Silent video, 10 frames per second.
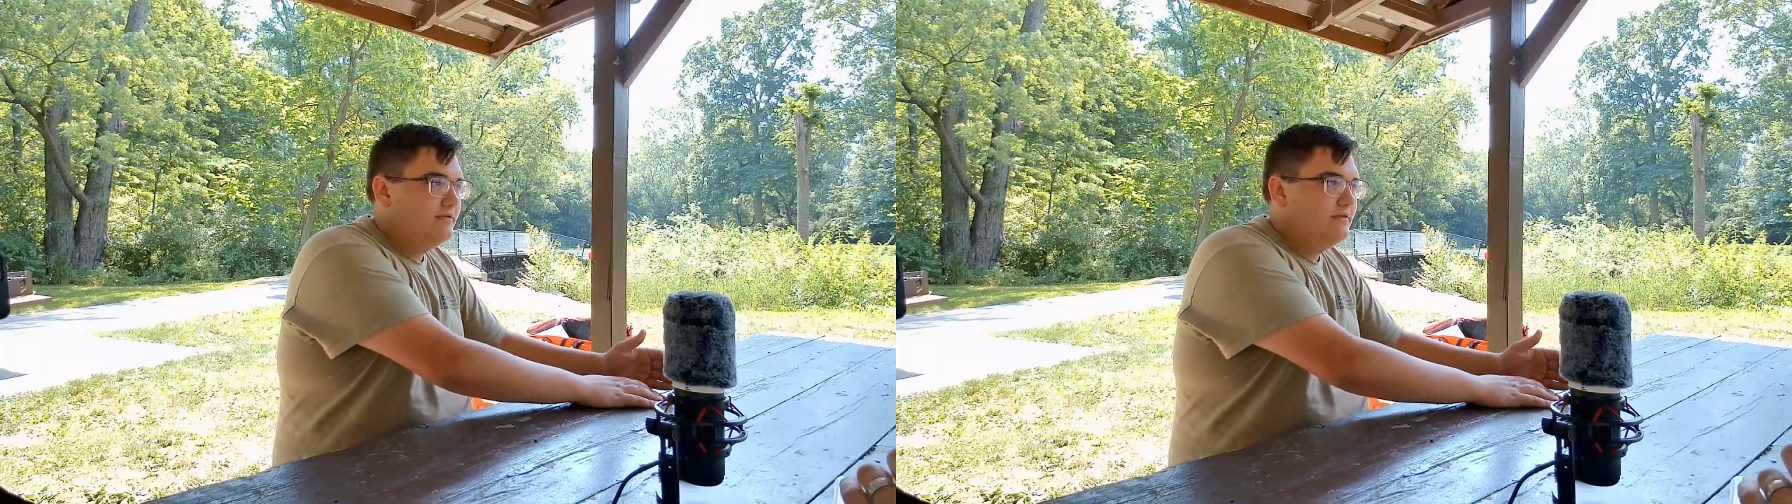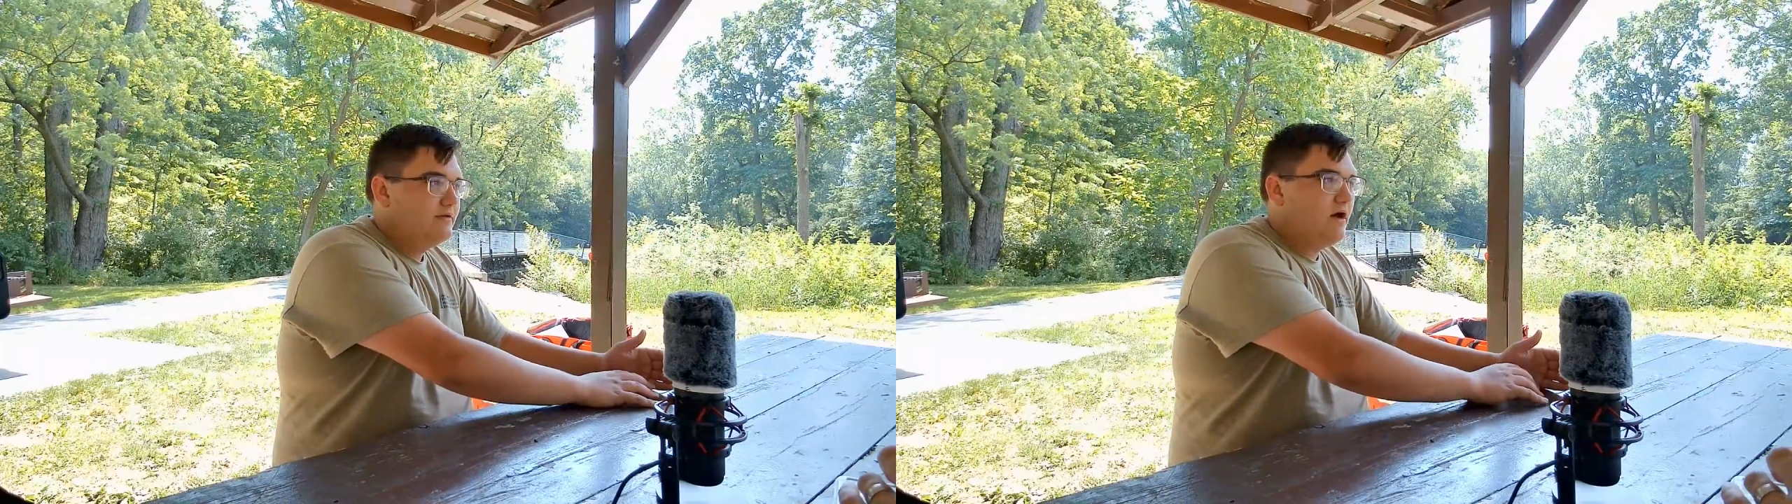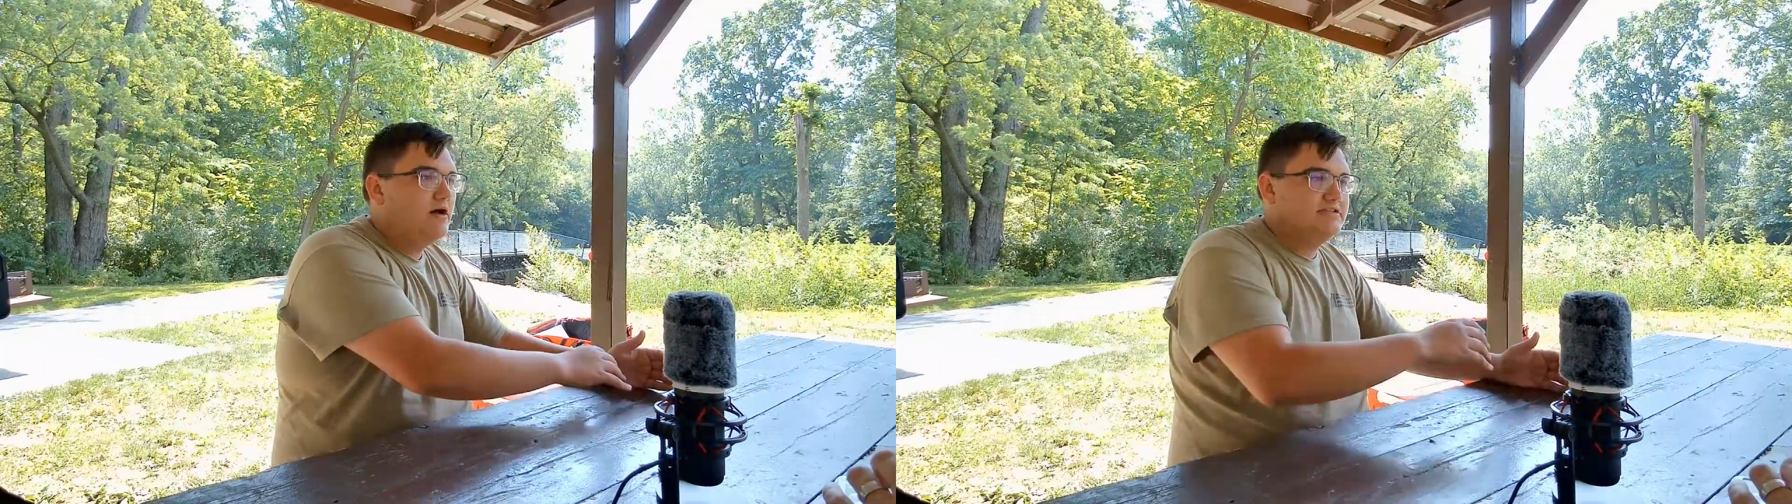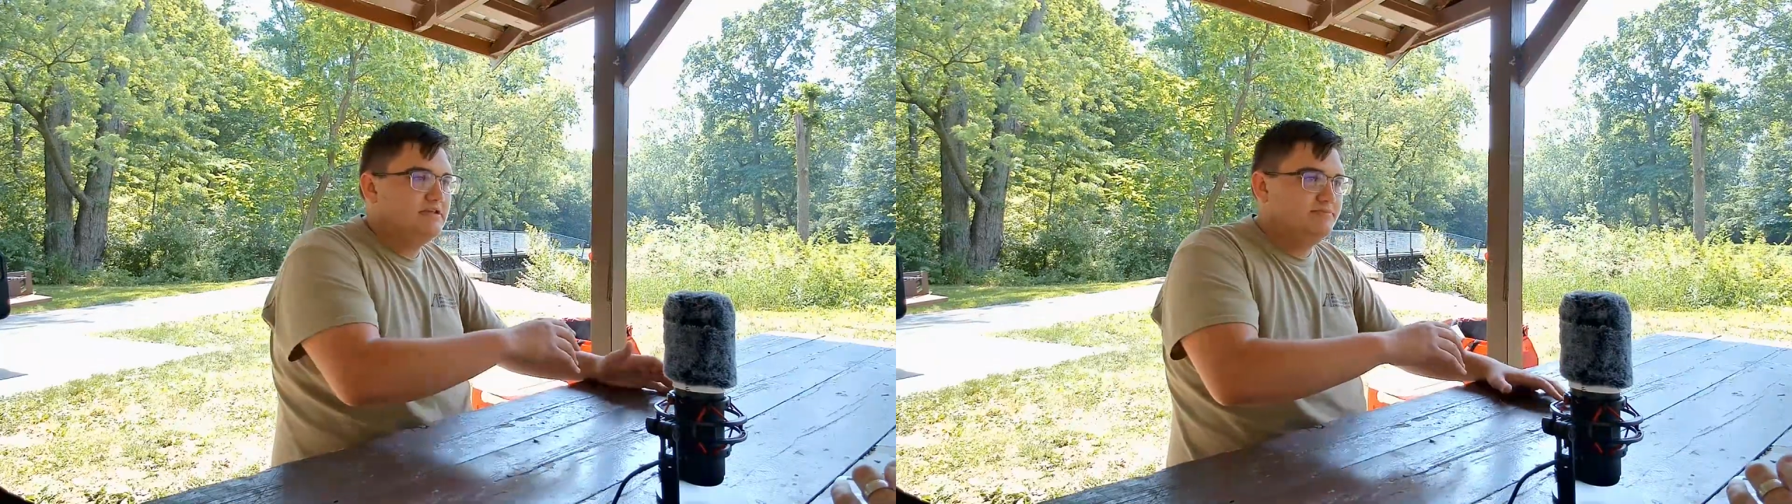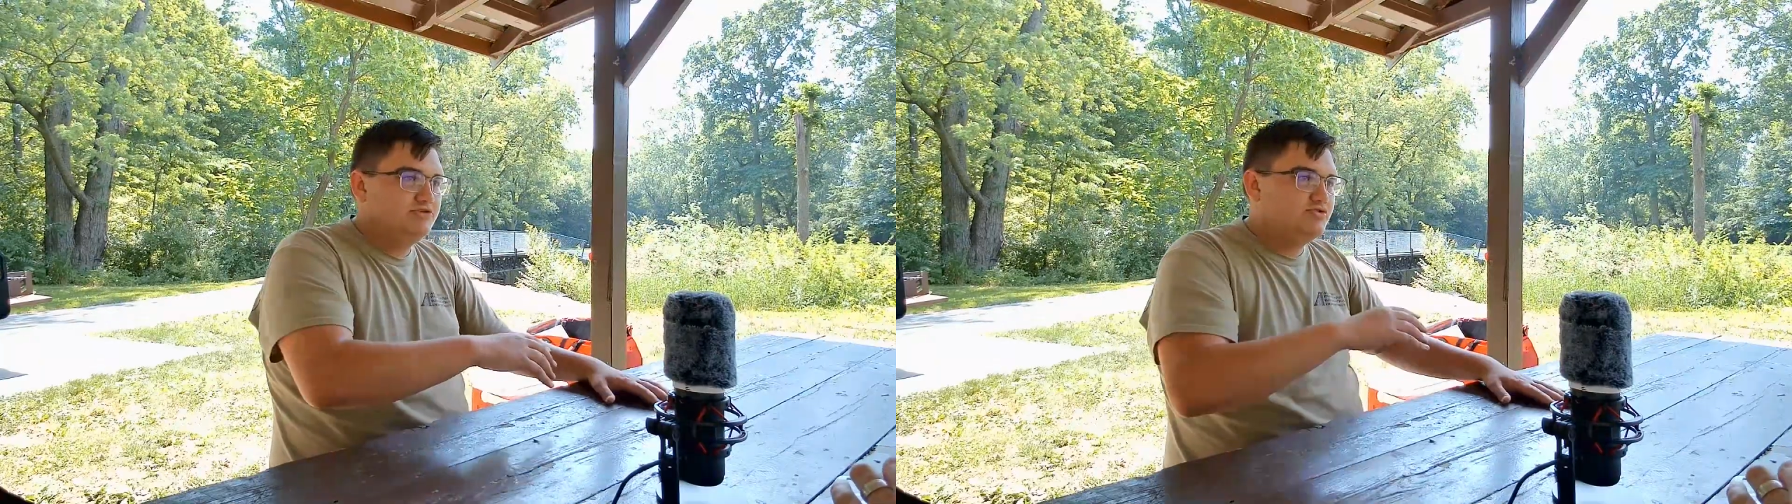cause them
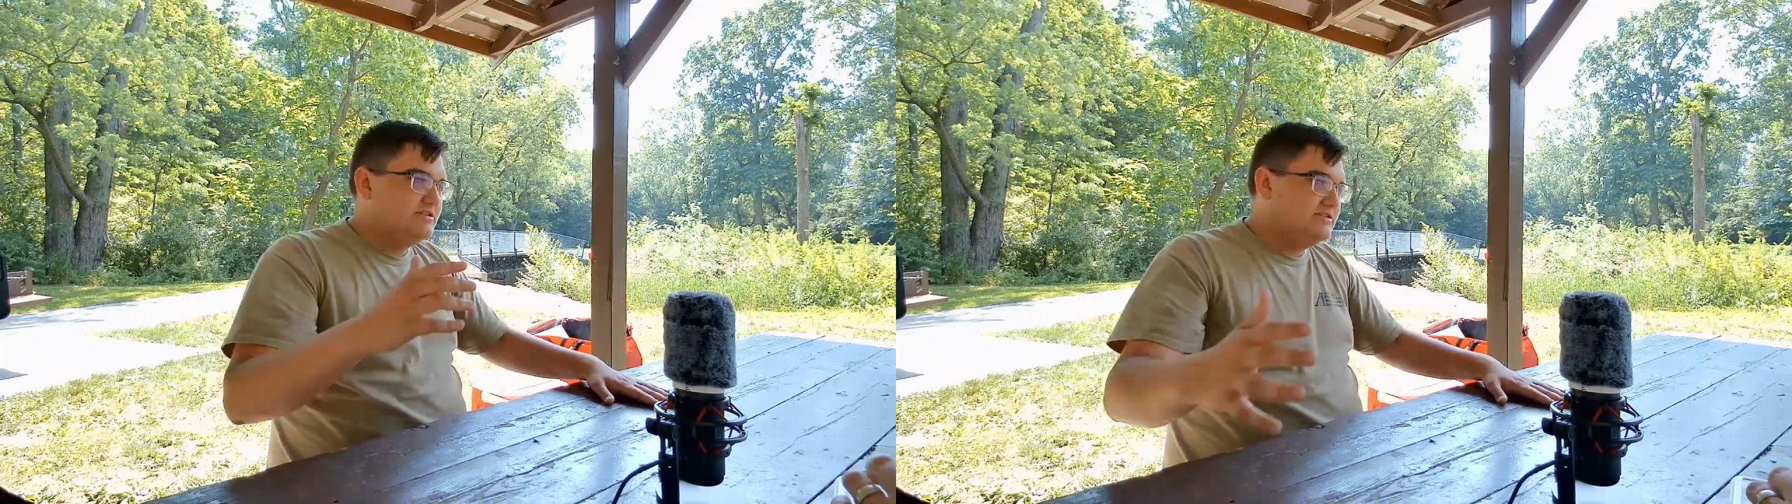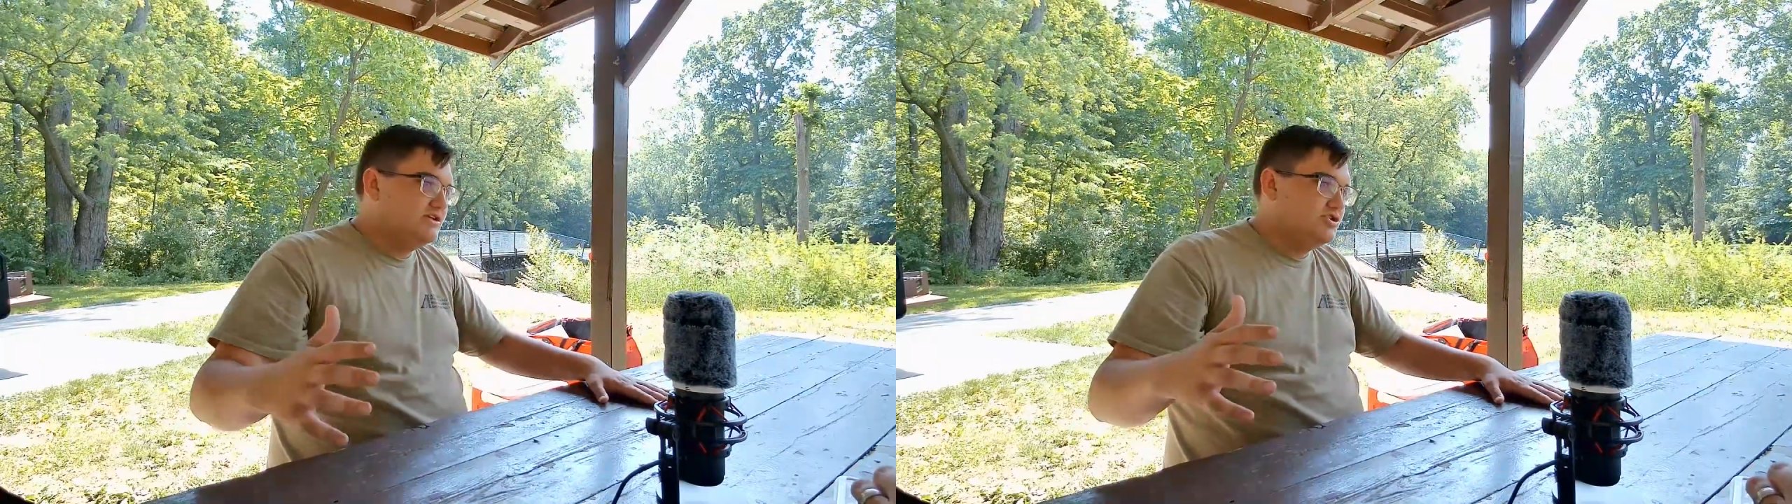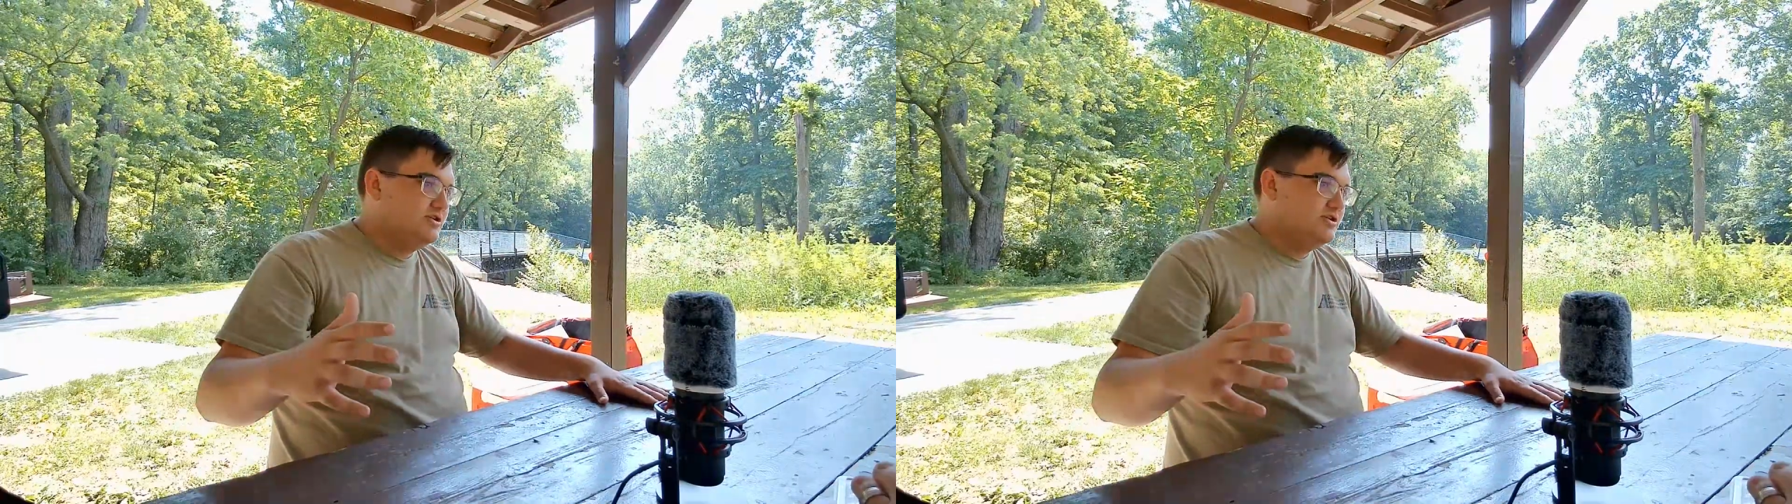to transition